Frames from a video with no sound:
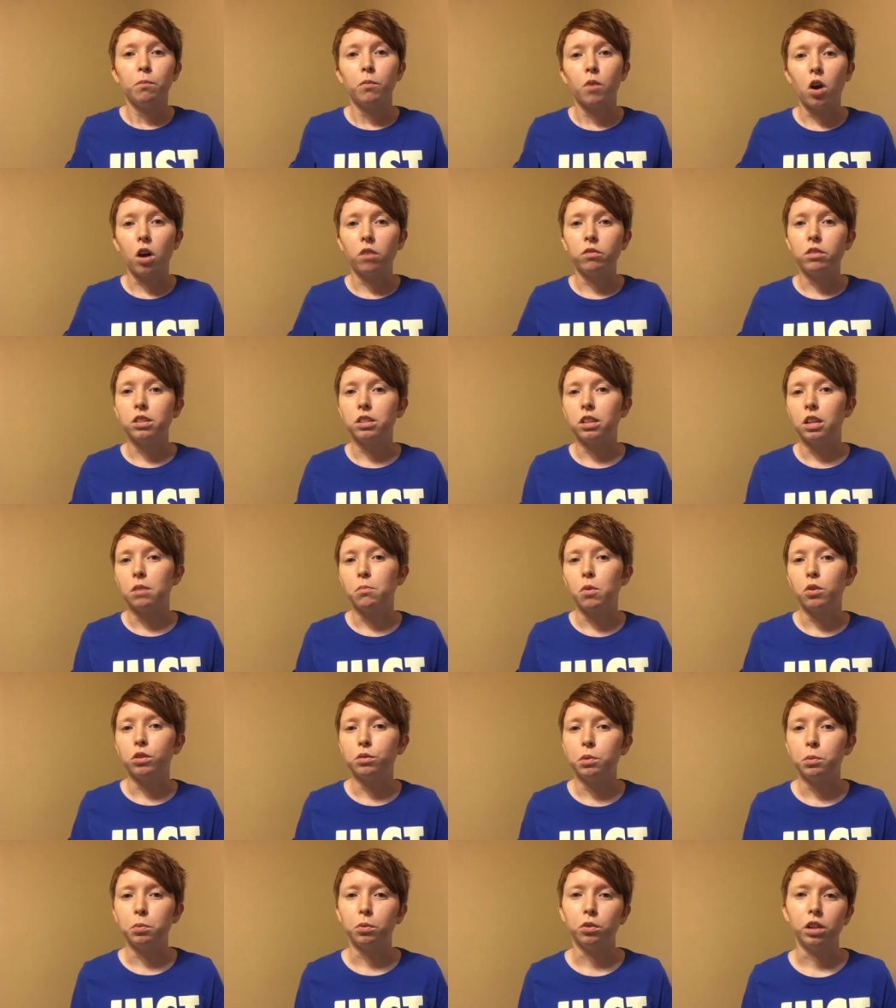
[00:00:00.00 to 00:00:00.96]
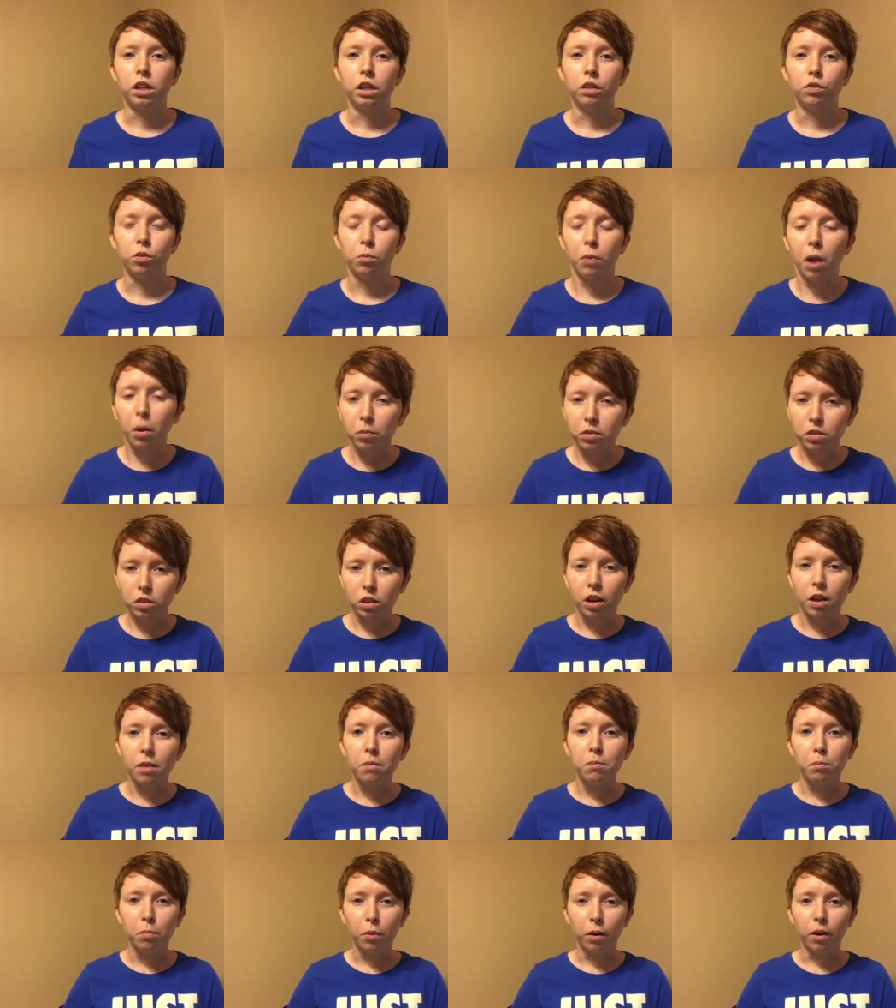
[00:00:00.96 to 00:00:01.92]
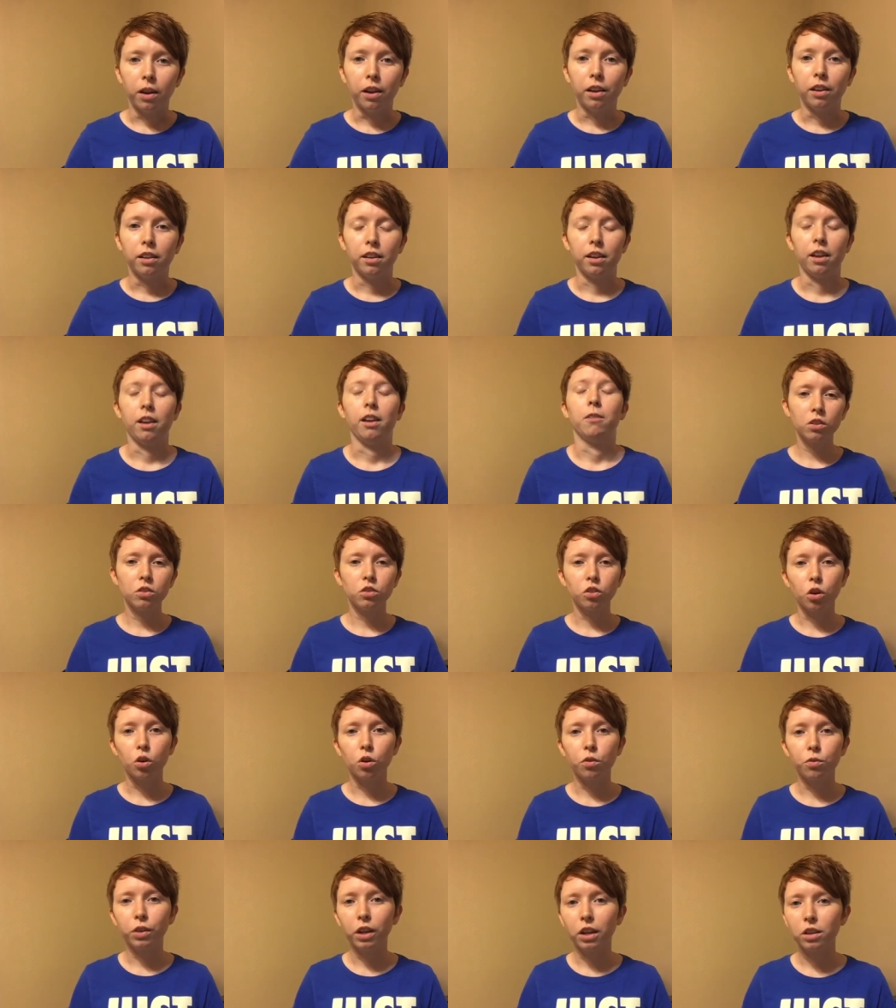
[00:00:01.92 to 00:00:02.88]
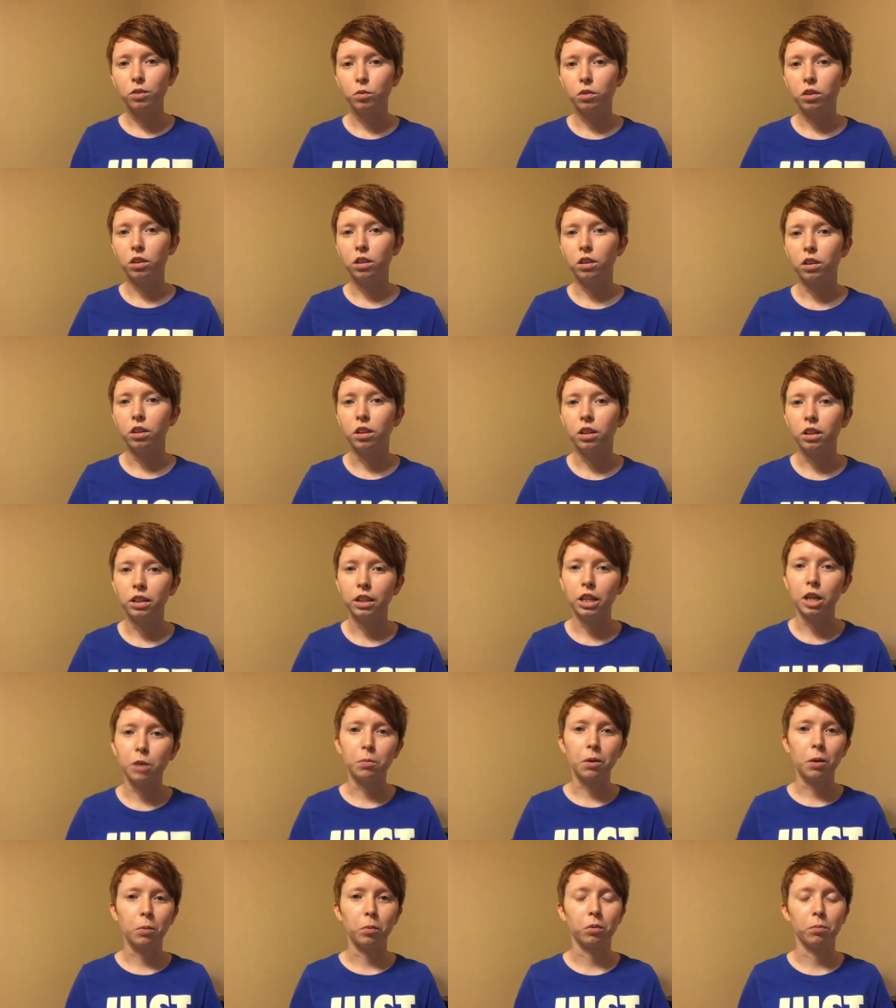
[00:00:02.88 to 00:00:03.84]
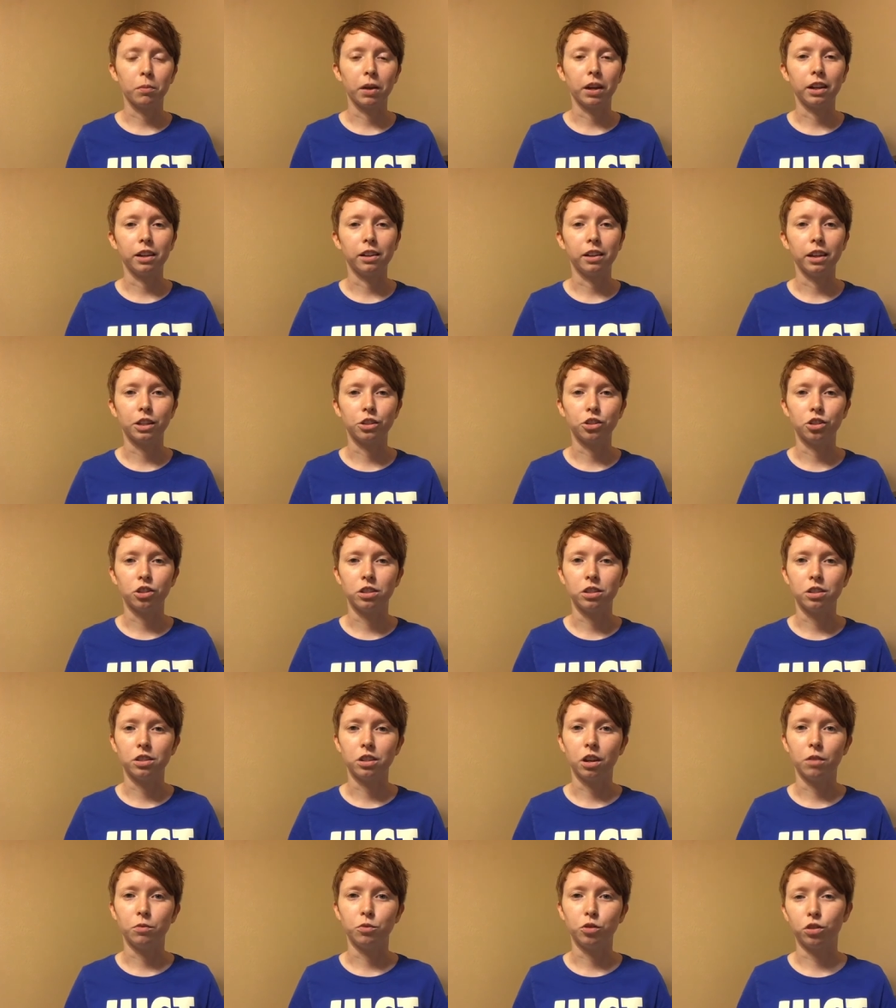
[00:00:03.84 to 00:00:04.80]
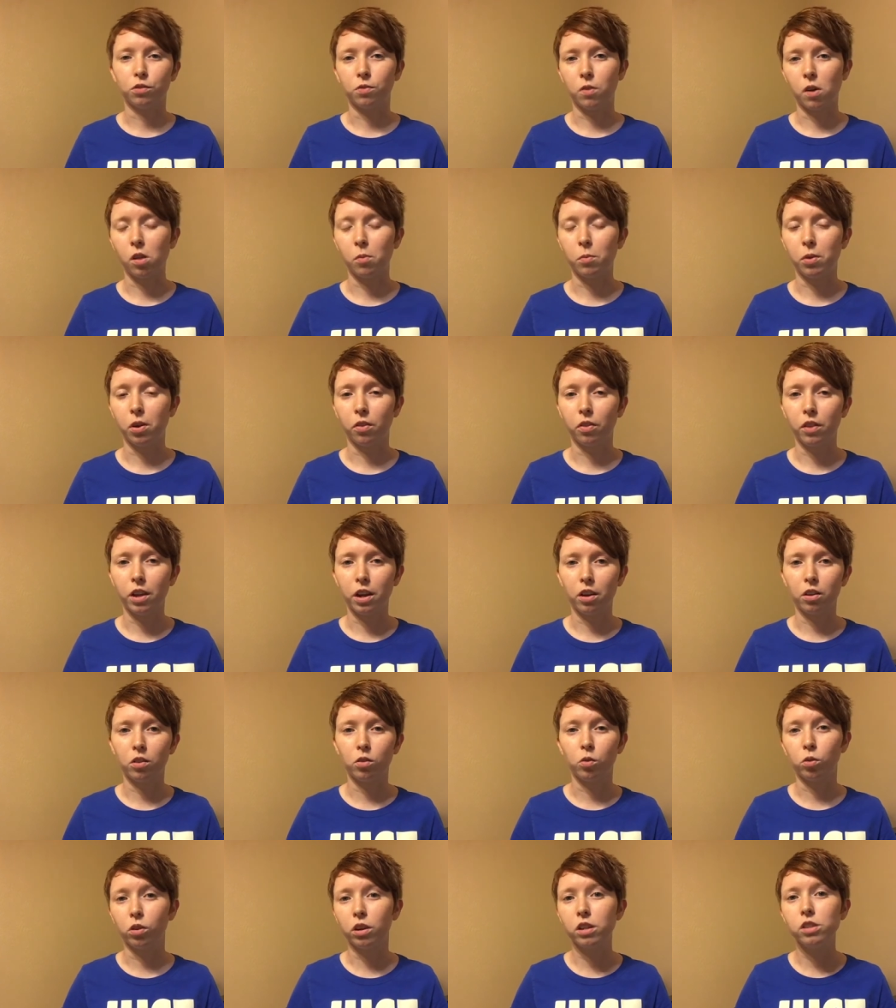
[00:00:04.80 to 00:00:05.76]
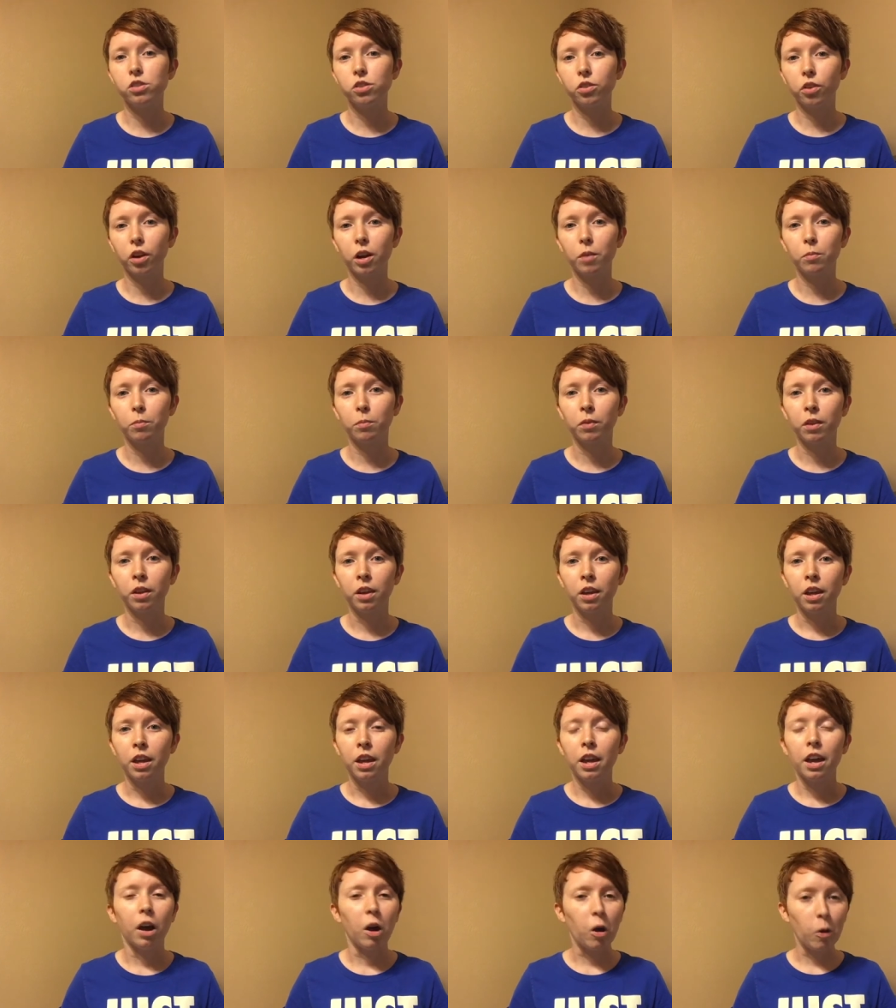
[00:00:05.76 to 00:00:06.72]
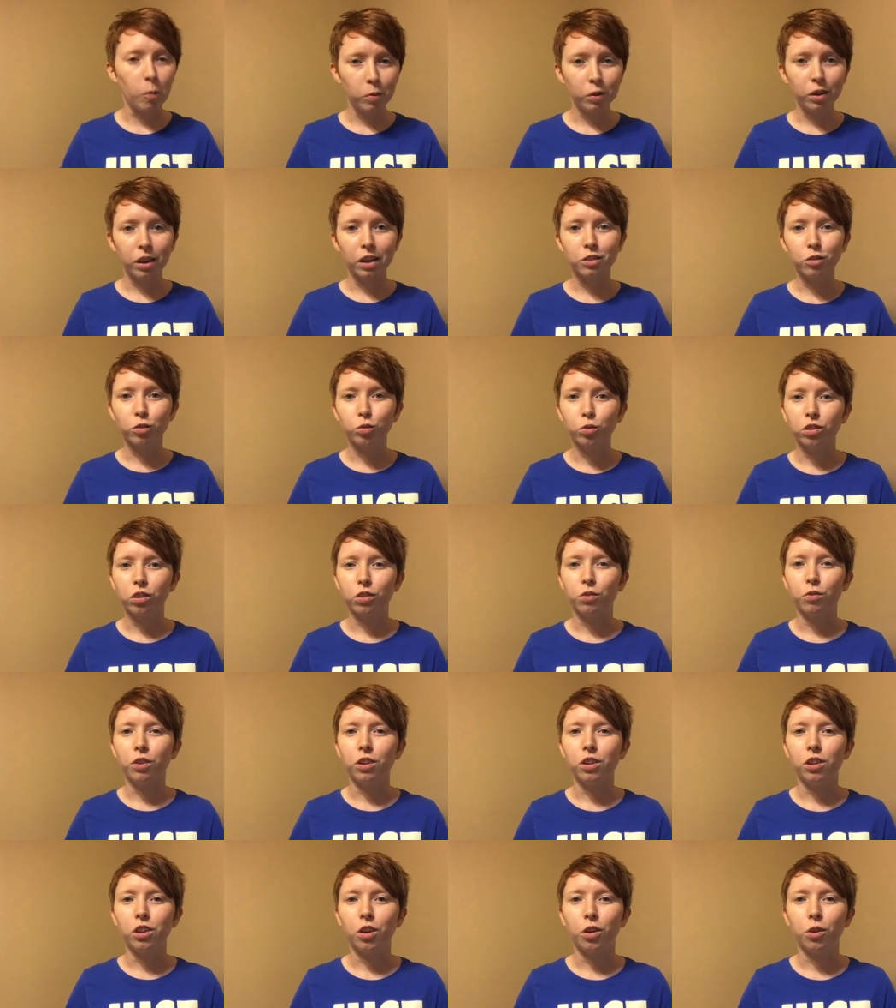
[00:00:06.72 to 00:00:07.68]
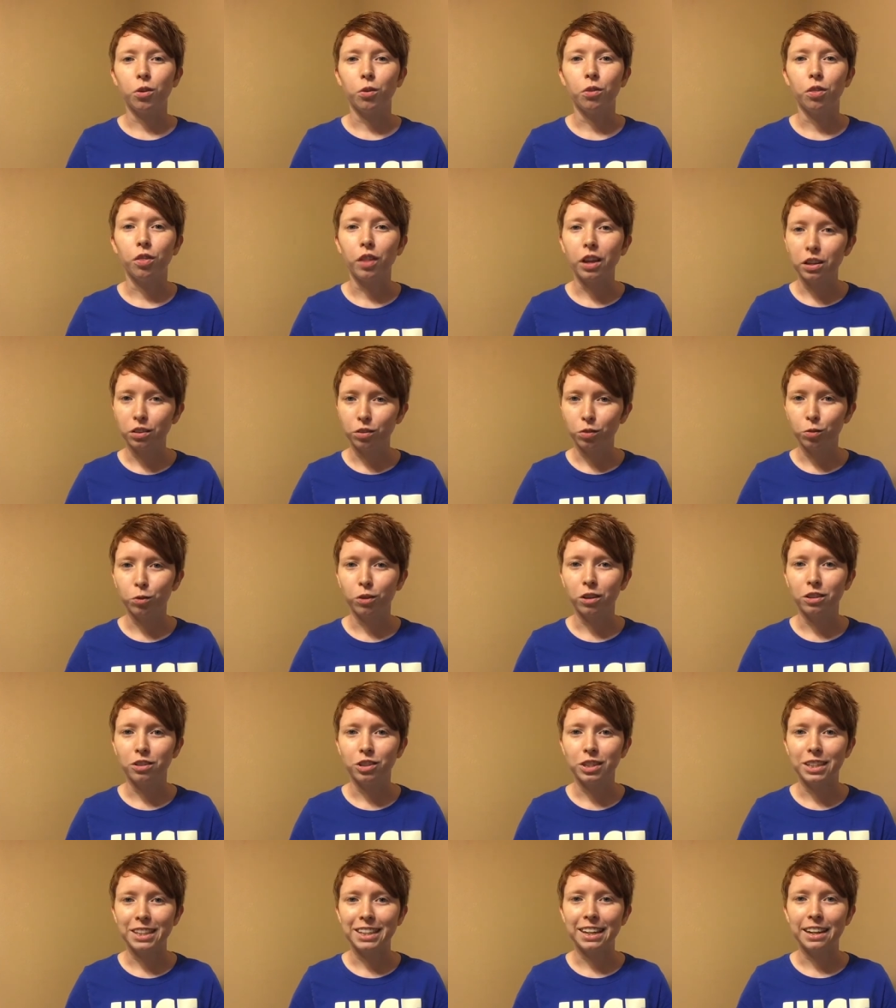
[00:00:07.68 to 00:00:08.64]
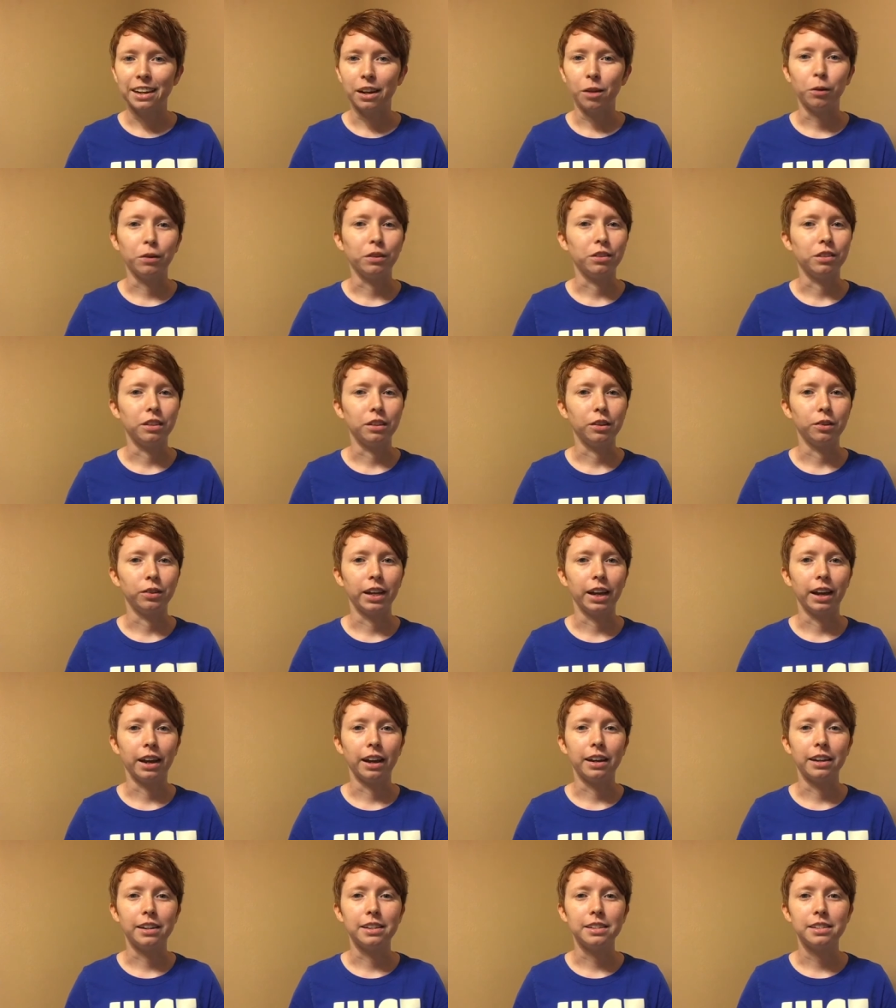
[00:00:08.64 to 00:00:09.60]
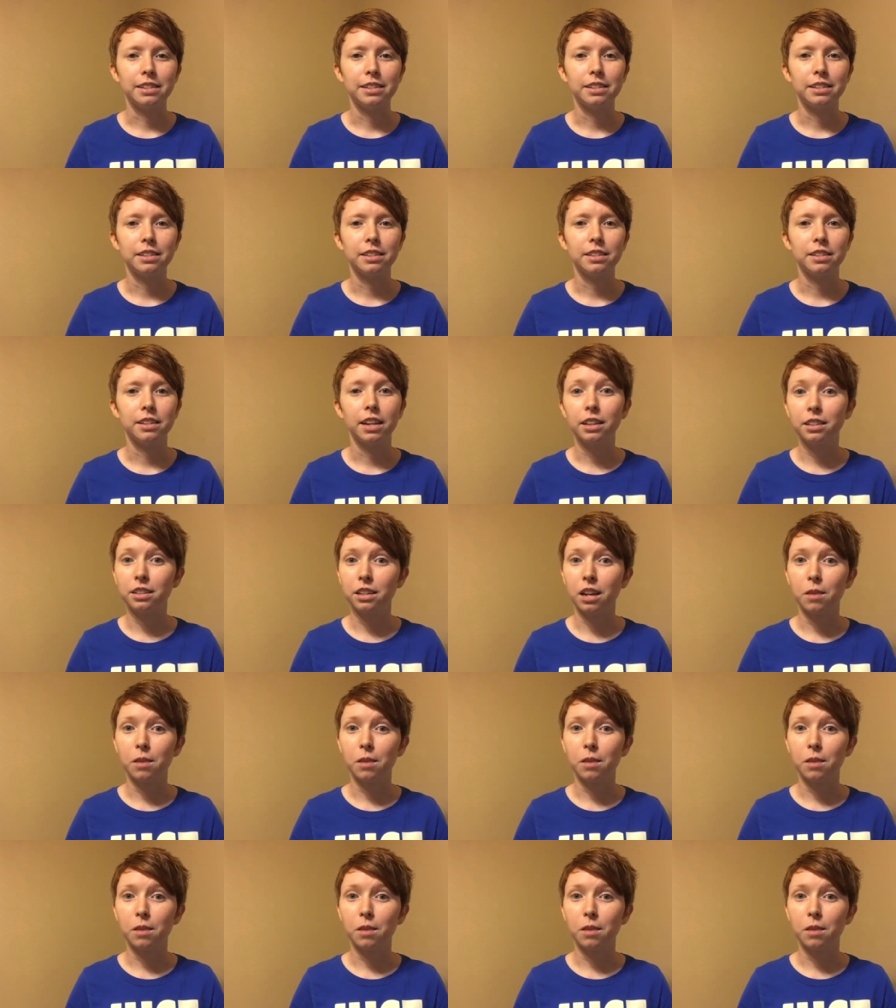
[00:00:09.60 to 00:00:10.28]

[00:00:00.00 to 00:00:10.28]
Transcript: Obviously, most people link from Amazon, but yeah. So if you guys want to keep up with my collection and stuff, just follow me on there or Instagram. Hope you guys enjoyed this video. Thanks for watching, and I will see you guys next